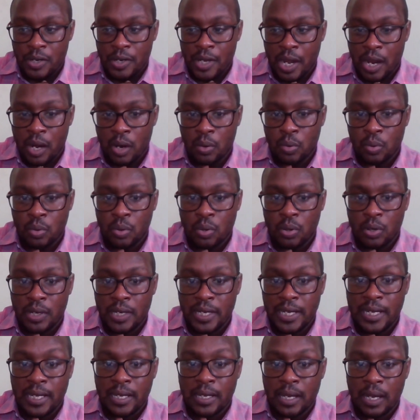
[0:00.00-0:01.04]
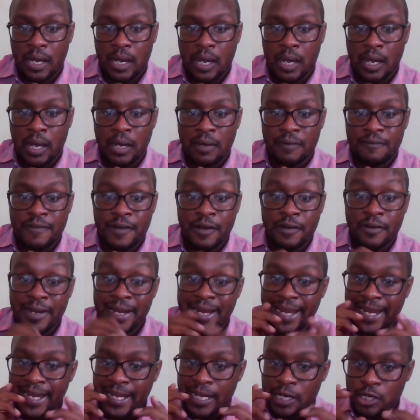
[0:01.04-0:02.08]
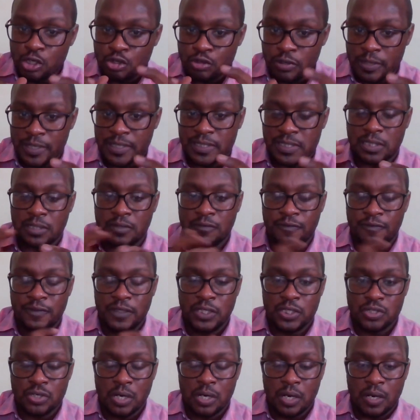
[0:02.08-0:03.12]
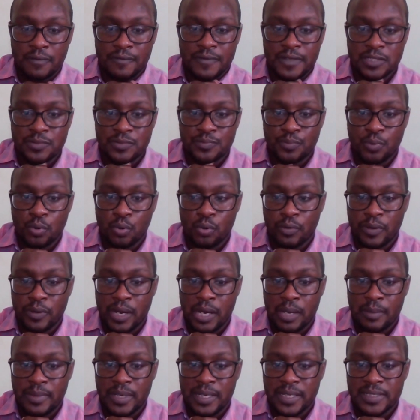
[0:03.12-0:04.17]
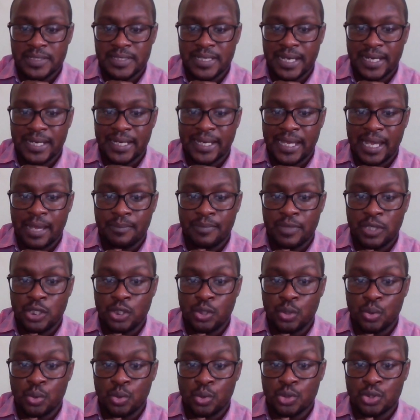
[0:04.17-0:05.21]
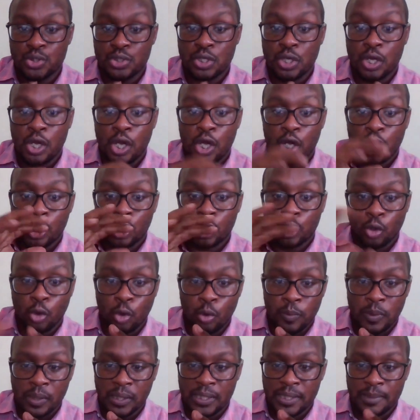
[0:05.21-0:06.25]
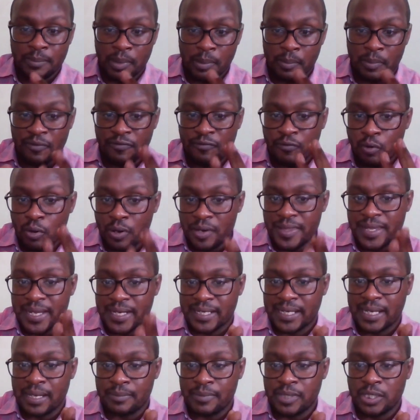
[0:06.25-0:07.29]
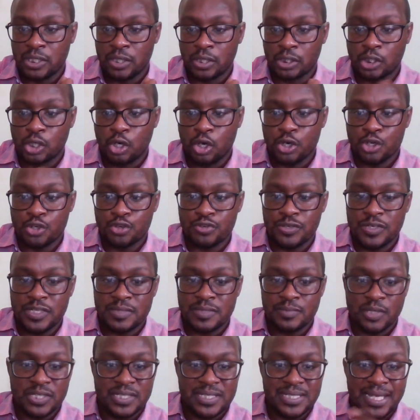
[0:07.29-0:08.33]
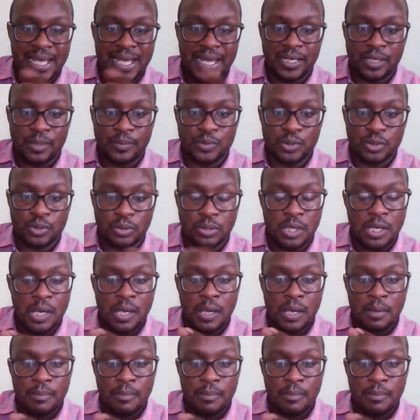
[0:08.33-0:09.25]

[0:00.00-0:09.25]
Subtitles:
Now, a very interesting feature of this program is that it can be used globally, but before that can be done, countries must sign up to